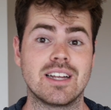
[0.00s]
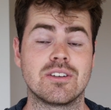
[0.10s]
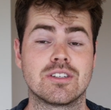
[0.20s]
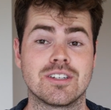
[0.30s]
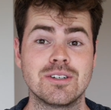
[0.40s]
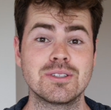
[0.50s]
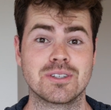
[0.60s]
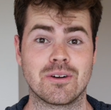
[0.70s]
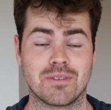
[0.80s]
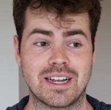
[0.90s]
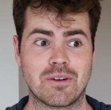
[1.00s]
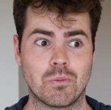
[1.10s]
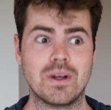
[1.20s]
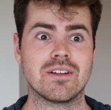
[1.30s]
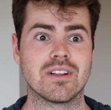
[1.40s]
and to do so like
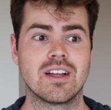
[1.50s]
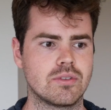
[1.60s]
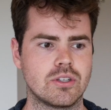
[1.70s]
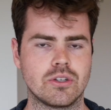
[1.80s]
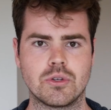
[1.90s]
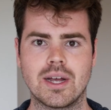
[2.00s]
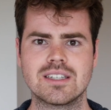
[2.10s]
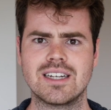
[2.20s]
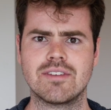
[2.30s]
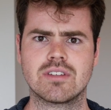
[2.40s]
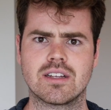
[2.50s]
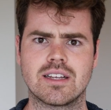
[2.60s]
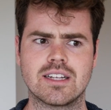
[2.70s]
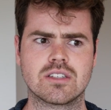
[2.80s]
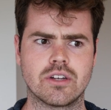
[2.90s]
well you, actually have to
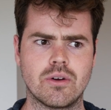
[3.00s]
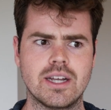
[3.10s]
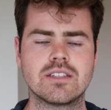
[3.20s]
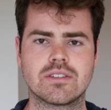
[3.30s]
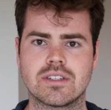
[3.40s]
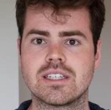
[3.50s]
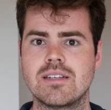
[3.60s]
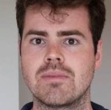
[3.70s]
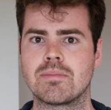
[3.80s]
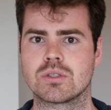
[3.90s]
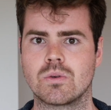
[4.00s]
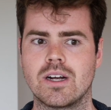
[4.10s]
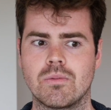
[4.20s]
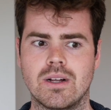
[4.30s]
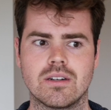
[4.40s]
get to know each of the team members
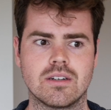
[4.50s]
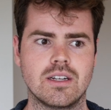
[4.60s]
quite well in,